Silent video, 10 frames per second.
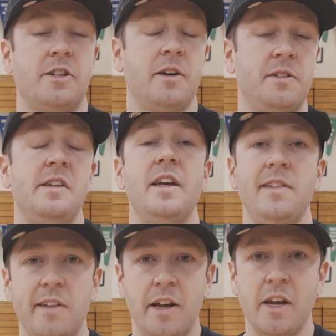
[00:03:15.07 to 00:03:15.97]
sure it was
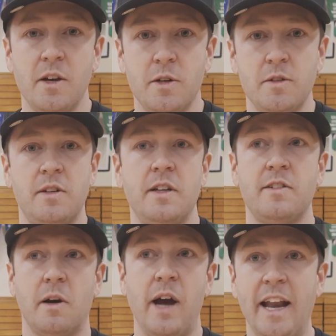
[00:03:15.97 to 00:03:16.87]
easy to use, and
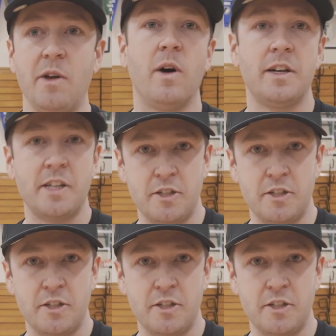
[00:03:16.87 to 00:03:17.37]
so anyone